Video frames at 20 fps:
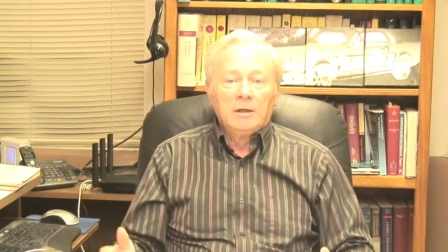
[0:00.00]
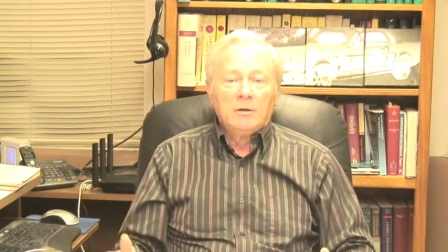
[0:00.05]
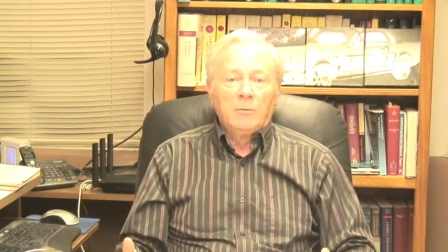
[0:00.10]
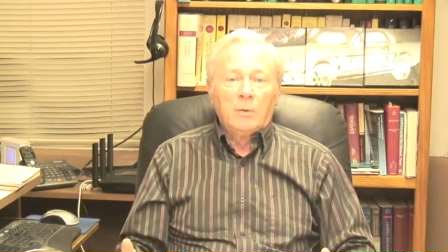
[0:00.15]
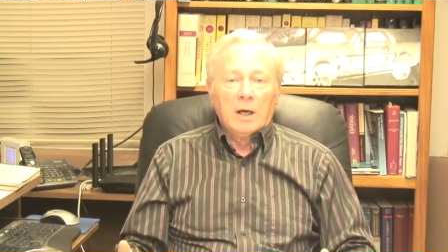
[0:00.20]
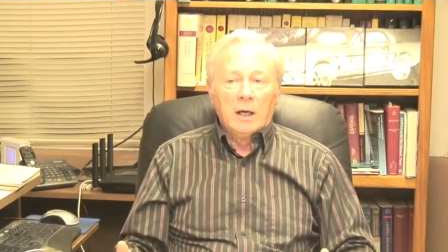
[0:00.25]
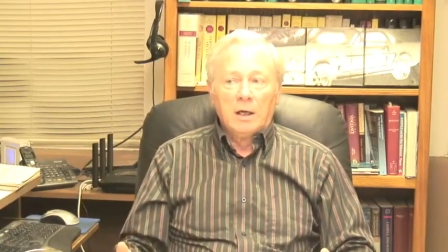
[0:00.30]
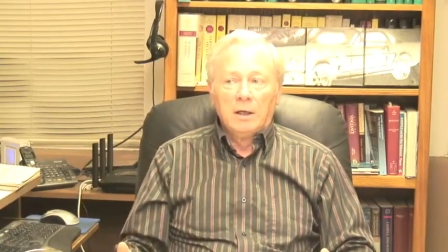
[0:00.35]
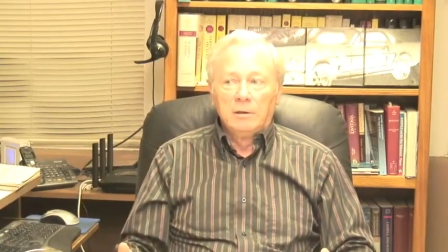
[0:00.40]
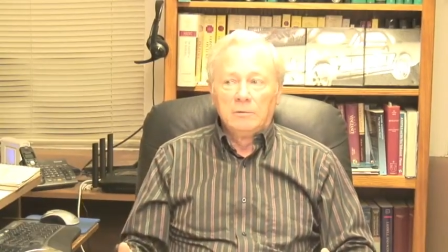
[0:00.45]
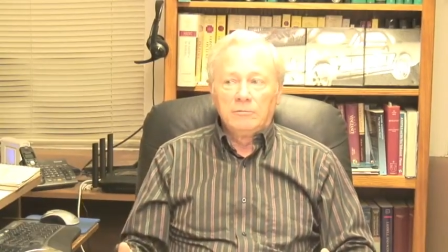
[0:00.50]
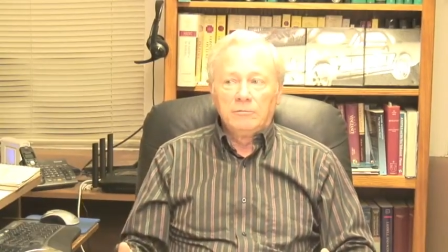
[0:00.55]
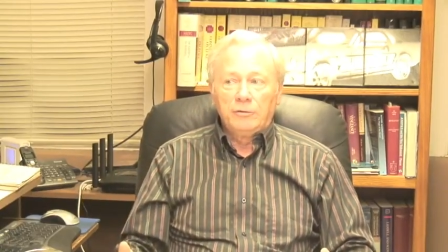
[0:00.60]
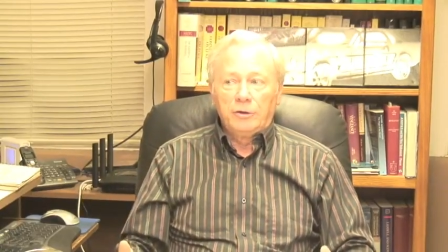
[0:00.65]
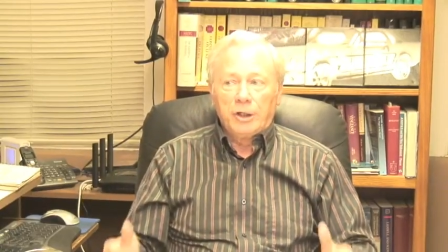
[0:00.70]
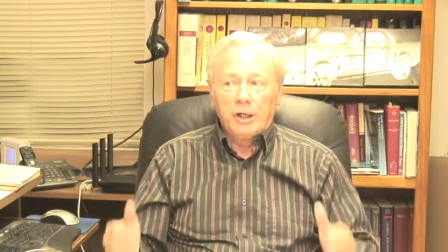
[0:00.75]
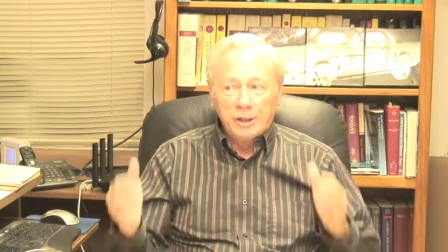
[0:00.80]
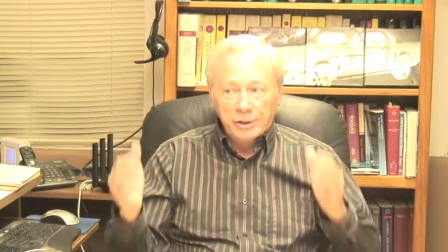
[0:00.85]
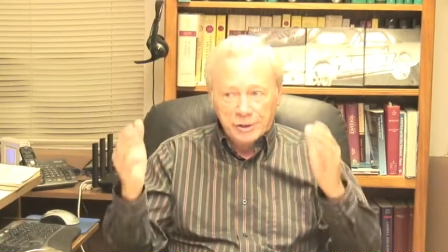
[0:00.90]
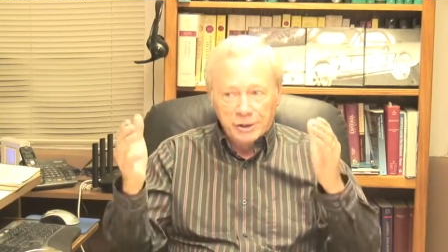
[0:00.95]
Well,
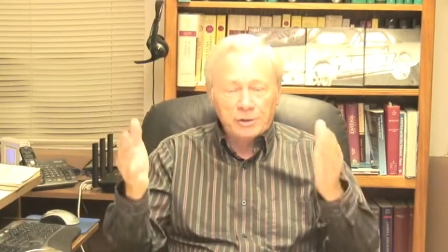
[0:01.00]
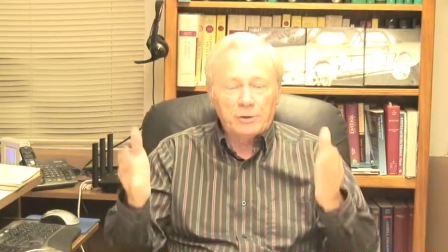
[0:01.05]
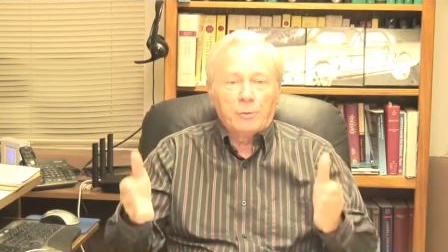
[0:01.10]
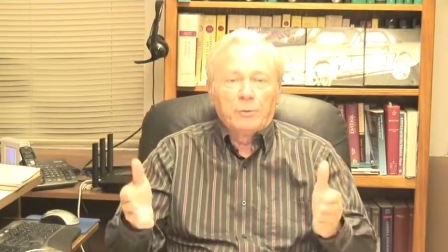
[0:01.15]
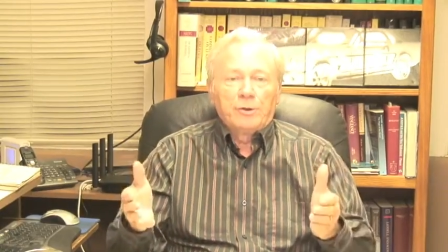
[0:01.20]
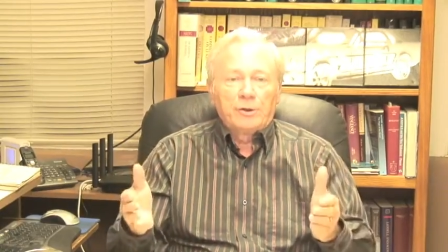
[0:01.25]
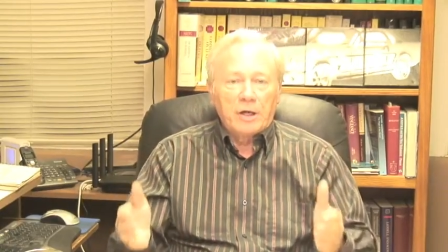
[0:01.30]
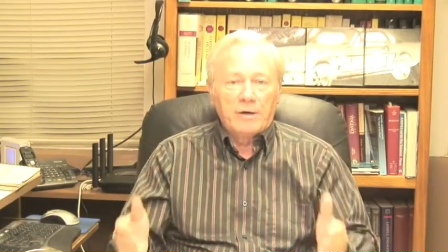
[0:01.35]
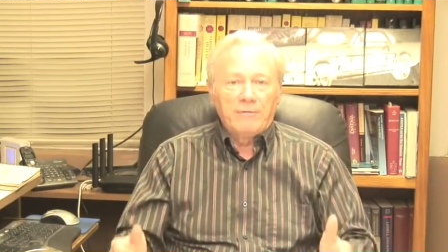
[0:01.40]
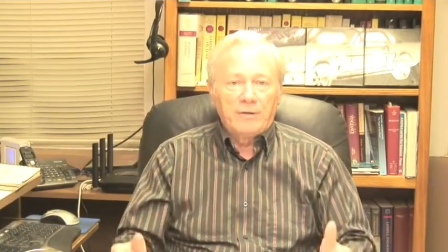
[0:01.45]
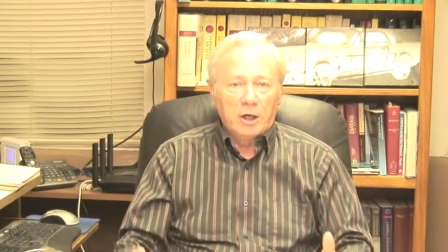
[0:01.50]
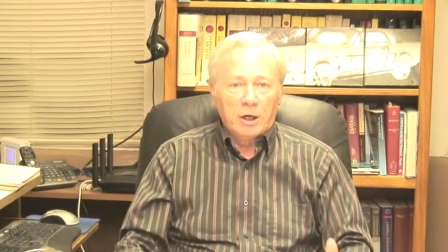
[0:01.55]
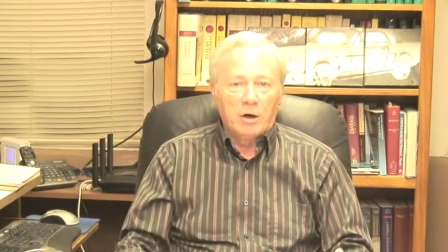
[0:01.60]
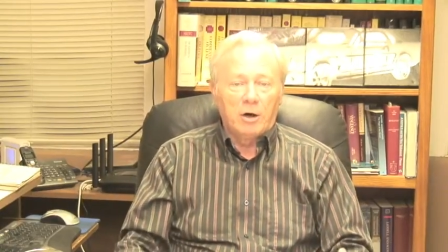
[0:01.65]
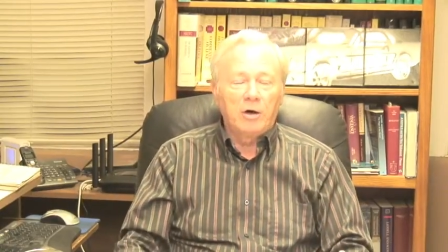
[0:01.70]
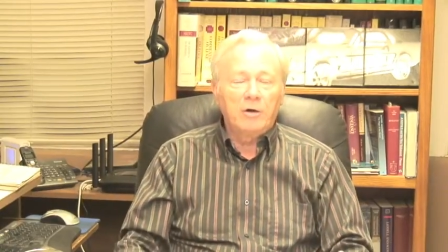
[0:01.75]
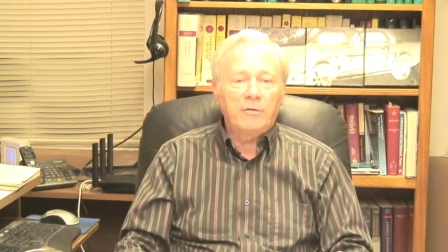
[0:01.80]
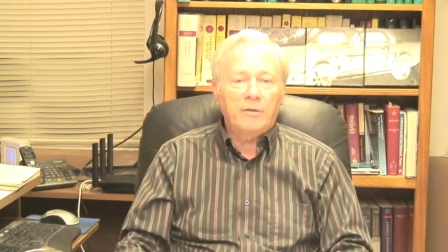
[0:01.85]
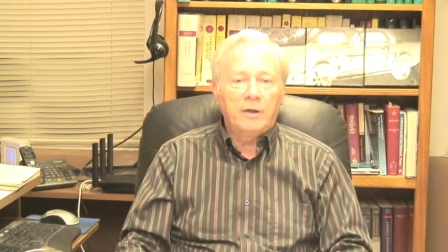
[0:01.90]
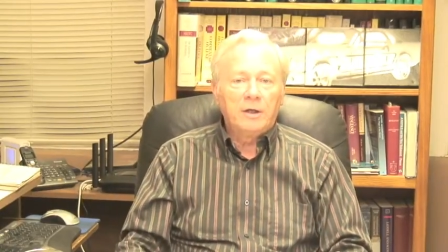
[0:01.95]
Jesus was of the
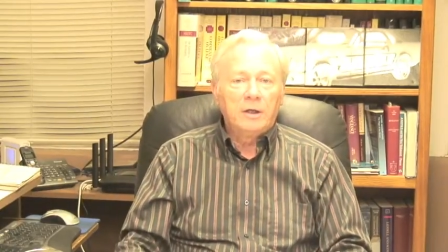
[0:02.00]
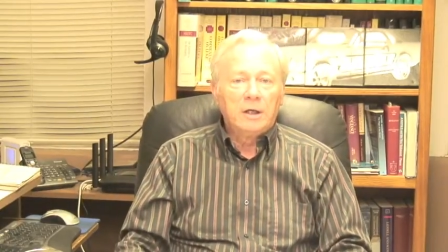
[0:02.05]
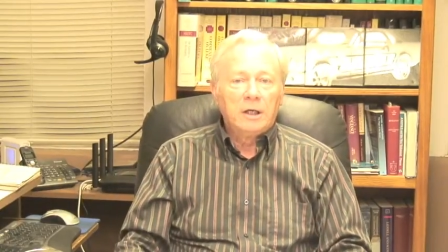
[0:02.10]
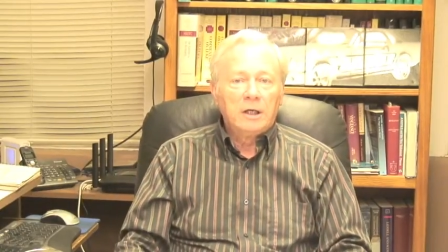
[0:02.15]
earth.